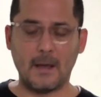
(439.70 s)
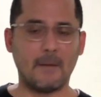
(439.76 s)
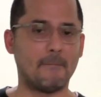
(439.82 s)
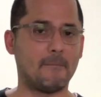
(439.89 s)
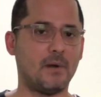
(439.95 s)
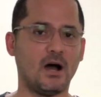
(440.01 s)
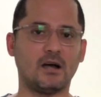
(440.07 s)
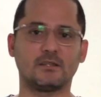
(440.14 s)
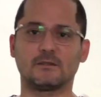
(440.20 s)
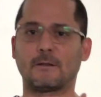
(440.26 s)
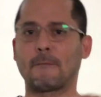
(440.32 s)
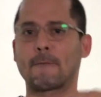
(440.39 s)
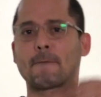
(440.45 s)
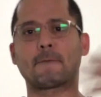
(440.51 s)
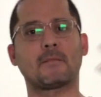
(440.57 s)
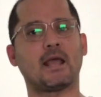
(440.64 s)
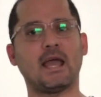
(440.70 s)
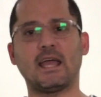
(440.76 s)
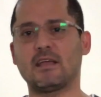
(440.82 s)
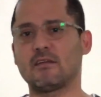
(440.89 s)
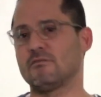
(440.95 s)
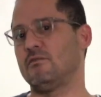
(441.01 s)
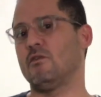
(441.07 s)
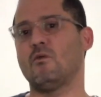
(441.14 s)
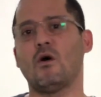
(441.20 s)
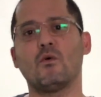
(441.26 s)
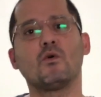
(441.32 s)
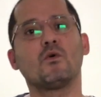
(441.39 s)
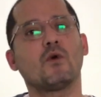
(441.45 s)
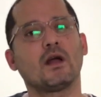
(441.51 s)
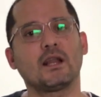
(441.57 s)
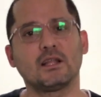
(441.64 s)
But hey, for what
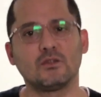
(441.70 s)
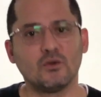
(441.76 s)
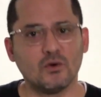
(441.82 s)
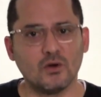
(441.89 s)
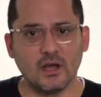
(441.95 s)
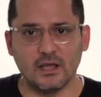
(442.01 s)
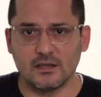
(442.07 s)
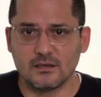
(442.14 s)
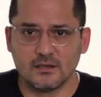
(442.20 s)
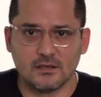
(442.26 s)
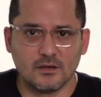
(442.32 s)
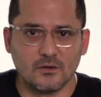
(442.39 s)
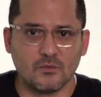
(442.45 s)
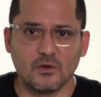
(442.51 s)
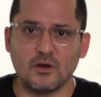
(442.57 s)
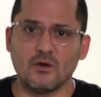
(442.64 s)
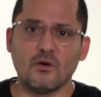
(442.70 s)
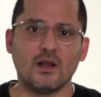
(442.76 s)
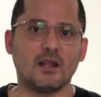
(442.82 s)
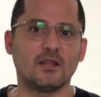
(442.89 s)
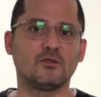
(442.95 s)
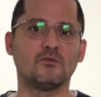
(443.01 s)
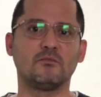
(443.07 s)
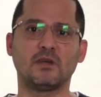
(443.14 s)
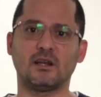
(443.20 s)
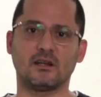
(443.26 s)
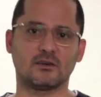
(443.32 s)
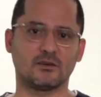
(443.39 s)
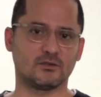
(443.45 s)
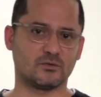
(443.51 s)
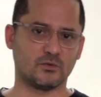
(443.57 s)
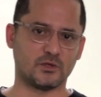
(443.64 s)
we want to do it, we don't want to do
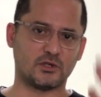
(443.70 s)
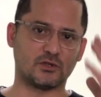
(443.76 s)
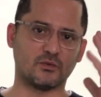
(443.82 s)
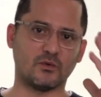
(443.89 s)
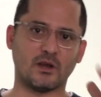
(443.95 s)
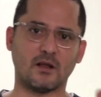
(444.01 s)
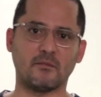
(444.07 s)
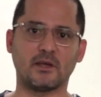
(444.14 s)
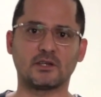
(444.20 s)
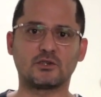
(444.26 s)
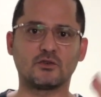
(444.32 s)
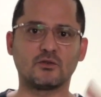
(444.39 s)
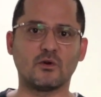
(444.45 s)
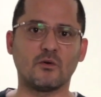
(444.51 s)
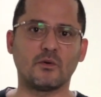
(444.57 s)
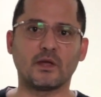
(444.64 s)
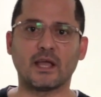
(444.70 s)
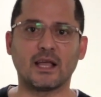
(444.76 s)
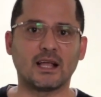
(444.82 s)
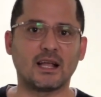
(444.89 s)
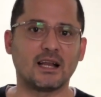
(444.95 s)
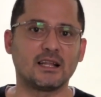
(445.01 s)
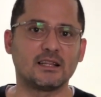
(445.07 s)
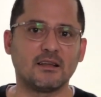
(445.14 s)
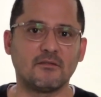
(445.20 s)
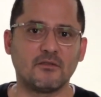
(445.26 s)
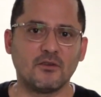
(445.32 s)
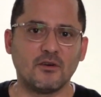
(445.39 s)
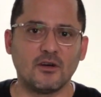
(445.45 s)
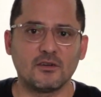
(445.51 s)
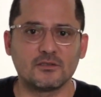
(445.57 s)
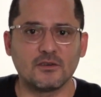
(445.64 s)
miracles. We just want to make sure we can clean the
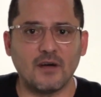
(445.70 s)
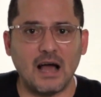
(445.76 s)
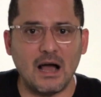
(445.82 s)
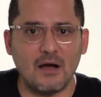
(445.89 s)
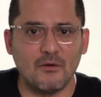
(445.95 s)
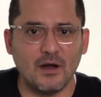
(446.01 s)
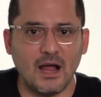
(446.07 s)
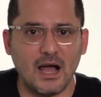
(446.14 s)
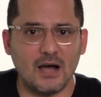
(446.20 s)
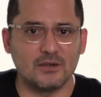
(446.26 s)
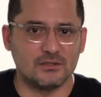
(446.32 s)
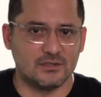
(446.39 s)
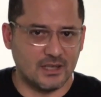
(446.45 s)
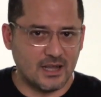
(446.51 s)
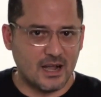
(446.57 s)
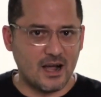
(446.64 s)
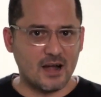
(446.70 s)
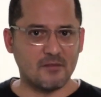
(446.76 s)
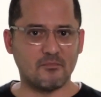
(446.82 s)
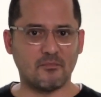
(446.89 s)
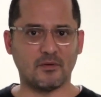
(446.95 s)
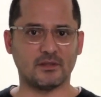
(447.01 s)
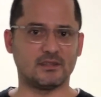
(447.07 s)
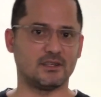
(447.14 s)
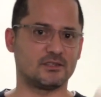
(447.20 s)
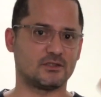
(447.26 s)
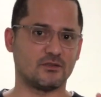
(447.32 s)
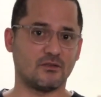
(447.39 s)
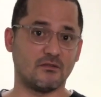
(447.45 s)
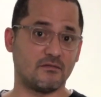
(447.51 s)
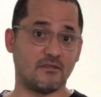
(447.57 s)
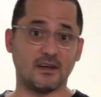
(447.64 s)
floors of our house, the carpet, the
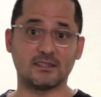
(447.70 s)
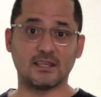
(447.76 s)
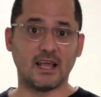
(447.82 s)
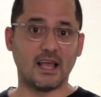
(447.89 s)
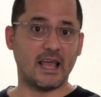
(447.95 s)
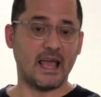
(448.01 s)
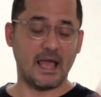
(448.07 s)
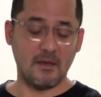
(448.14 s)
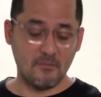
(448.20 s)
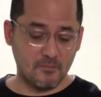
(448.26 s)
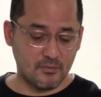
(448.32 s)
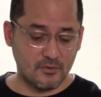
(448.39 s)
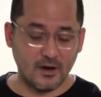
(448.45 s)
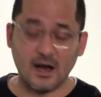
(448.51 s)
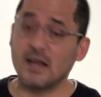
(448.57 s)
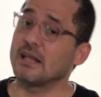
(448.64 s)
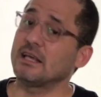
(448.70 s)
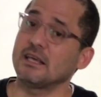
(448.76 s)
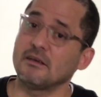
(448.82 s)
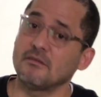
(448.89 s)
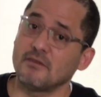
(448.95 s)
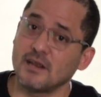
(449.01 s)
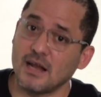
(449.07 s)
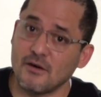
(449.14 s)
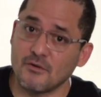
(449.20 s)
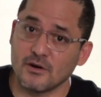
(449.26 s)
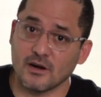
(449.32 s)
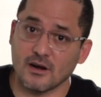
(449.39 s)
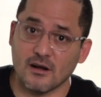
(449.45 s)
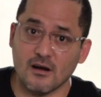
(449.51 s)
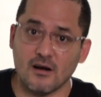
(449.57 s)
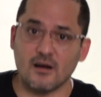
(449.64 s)
sofas, and probably even our
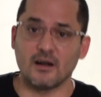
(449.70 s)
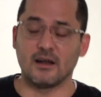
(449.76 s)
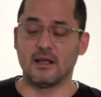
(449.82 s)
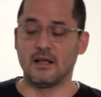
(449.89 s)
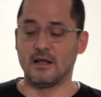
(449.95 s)
car.